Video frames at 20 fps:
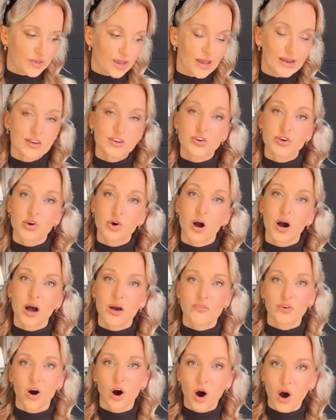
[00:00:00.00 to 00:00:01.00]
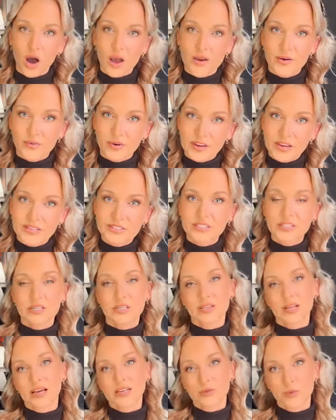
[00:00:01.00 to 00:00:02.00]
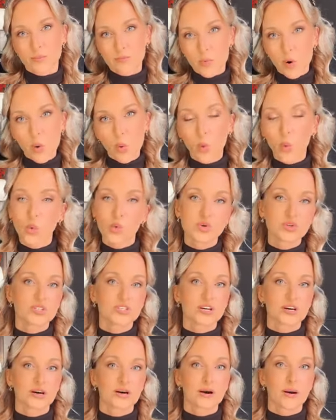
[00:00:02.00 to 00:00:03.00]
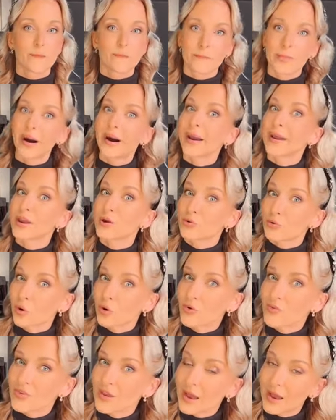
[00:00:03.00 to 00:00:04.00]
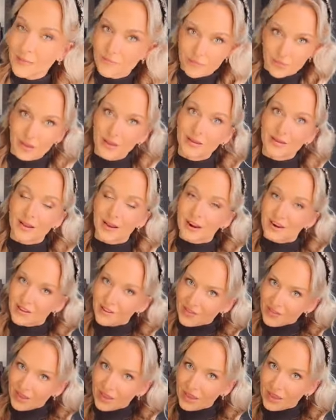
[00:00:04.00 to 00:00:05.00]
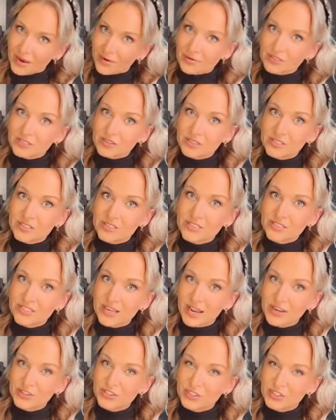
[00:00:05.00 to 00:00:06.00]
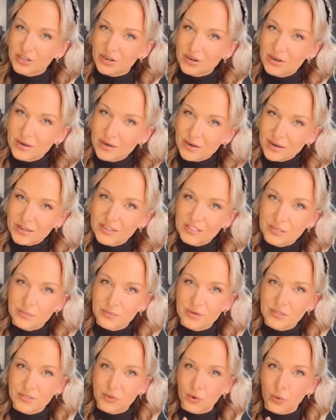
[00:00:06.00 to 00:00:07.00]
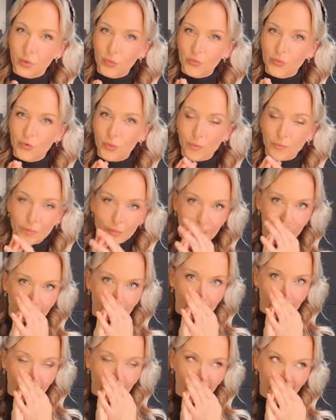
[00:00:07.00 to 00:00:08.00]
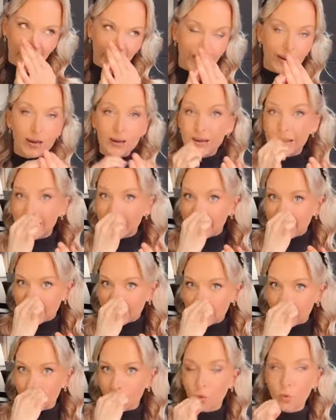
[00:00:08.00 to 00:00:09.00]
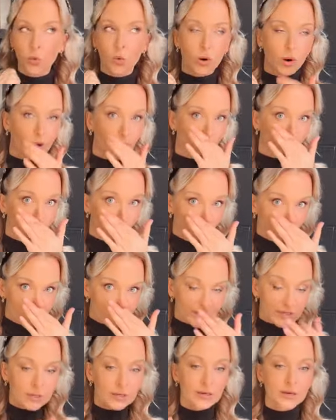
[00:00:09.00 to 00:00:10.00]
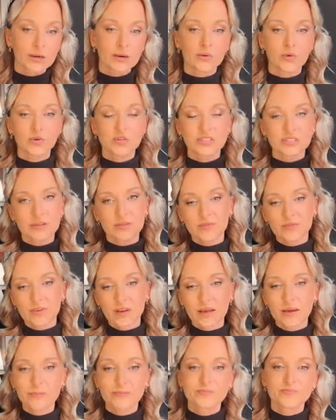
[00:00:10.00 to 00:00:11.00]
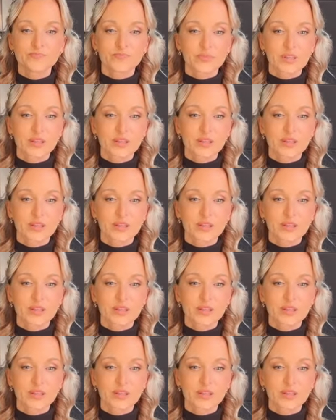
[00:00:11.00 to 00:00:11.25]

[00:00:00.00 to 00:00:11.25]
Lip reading: then you have a higher risk that a mold might grow there, mainly in the areas condensation, a little bit of leak or water or something.